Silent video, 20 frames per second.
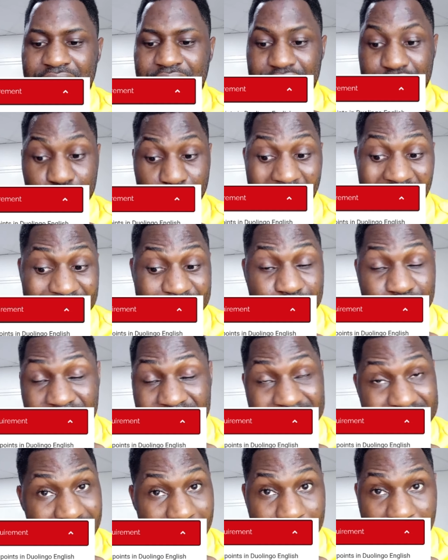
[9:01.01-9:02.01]
You have to
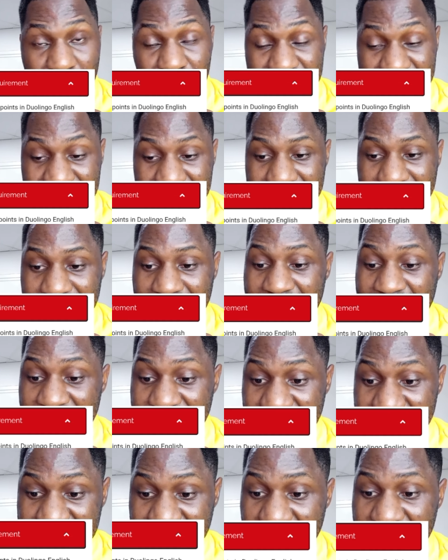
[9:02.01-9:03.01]
read about it.
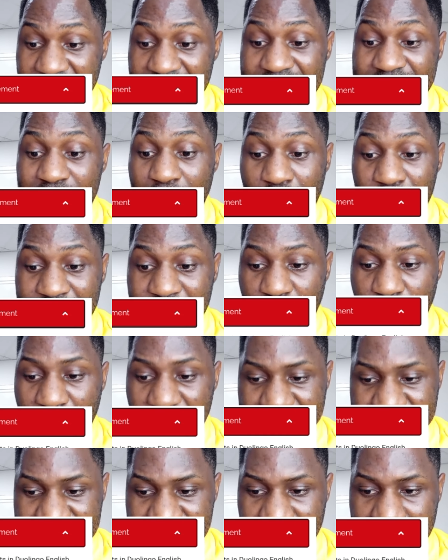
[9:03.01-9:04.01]
Everything is on the
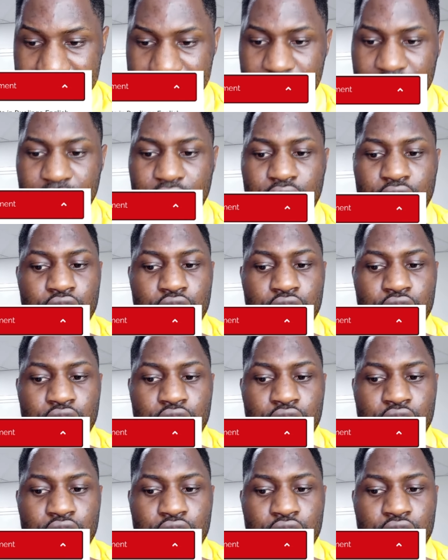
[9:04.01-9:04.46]
website.